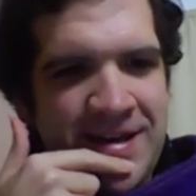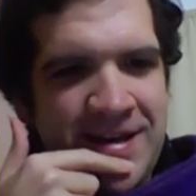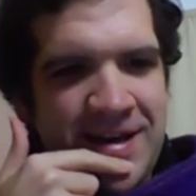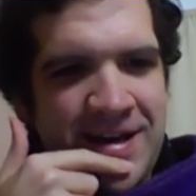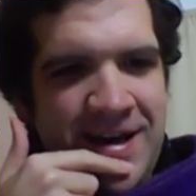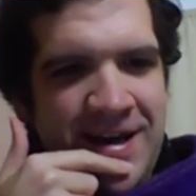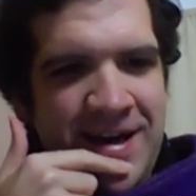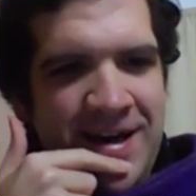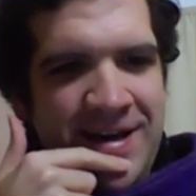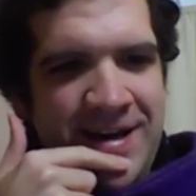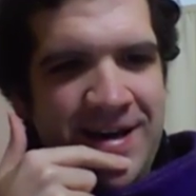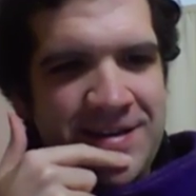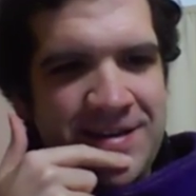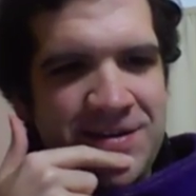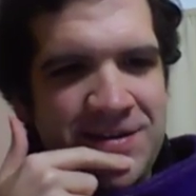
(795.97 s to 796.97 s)

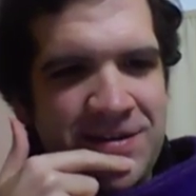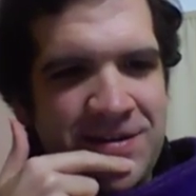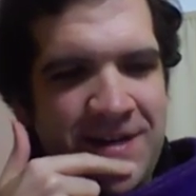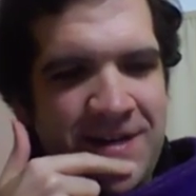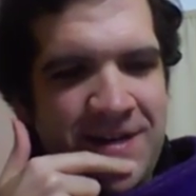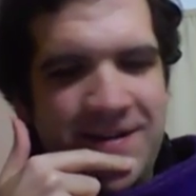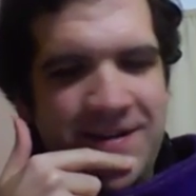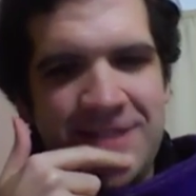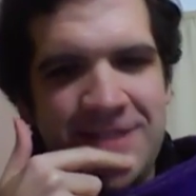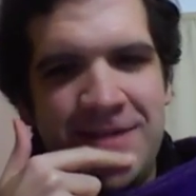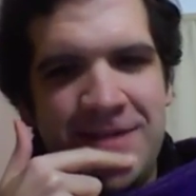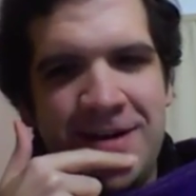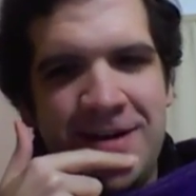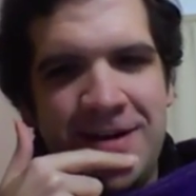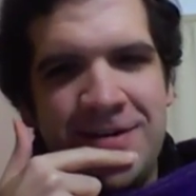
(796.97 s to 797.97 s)
So I found some
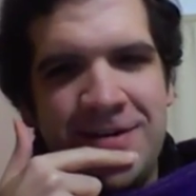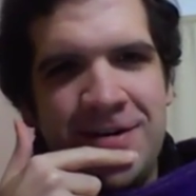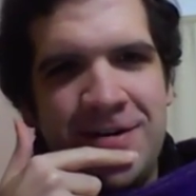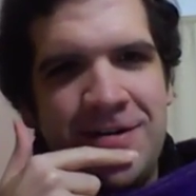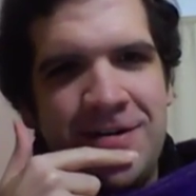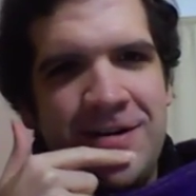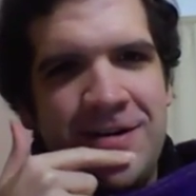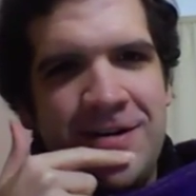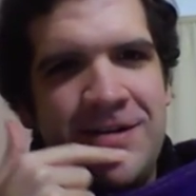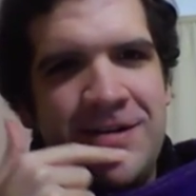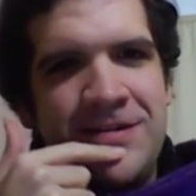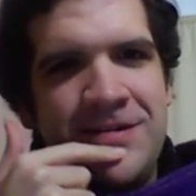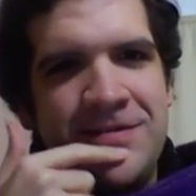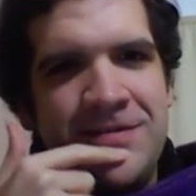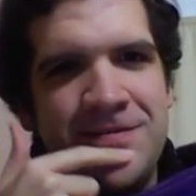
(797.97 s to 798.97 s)
hot cocoa
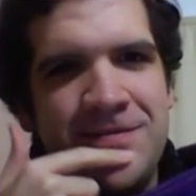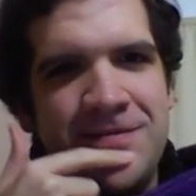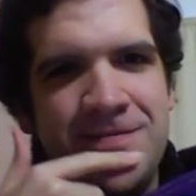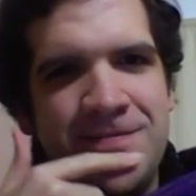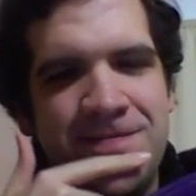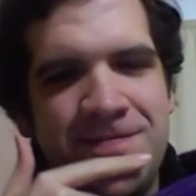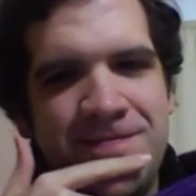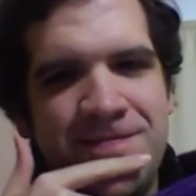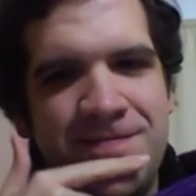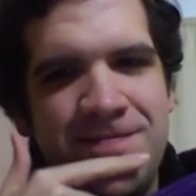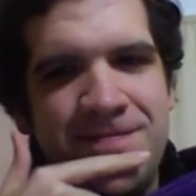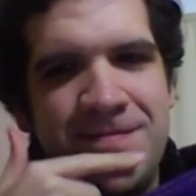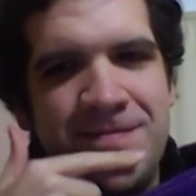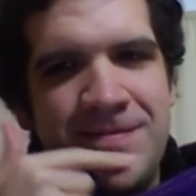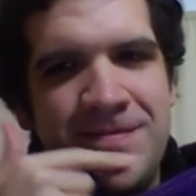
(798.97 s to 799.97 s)
in
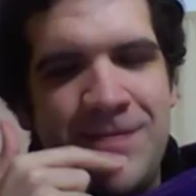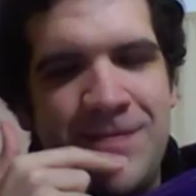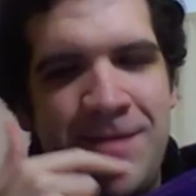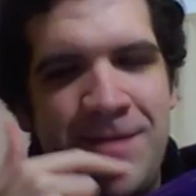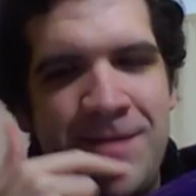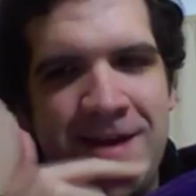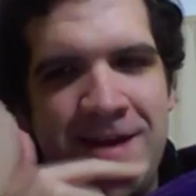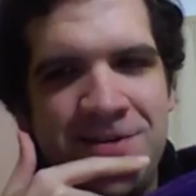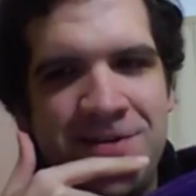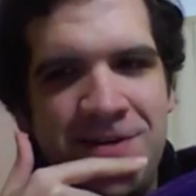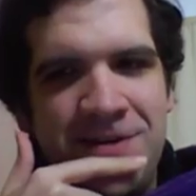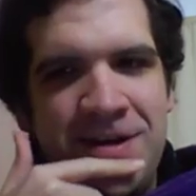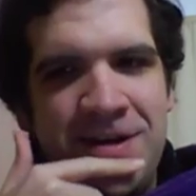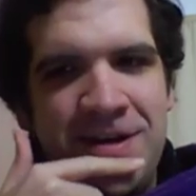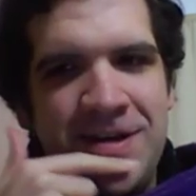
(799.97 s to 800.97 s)
my
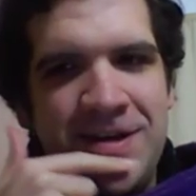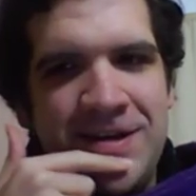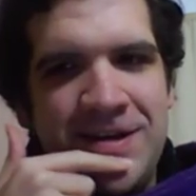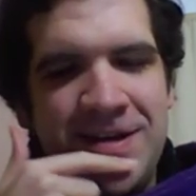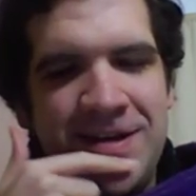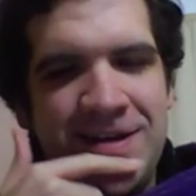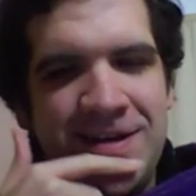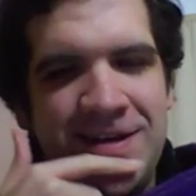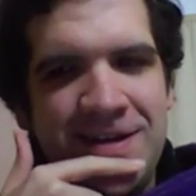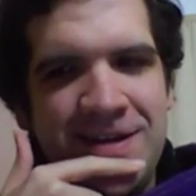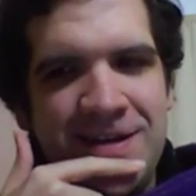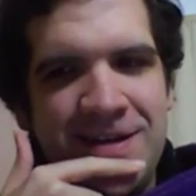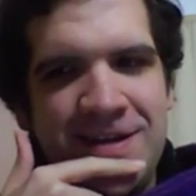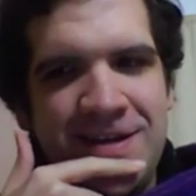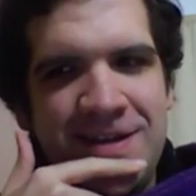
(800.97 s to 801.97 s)
pantry.
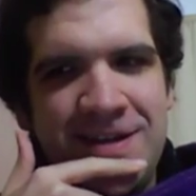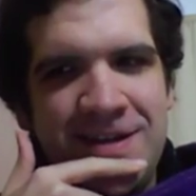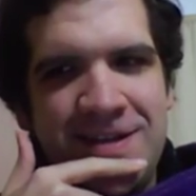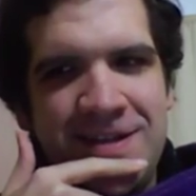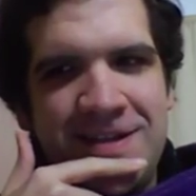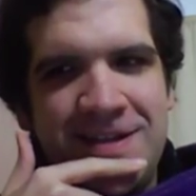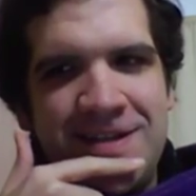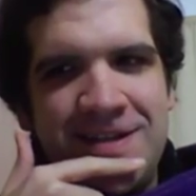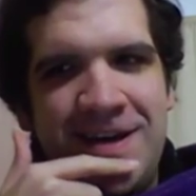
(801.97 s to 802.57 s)
That's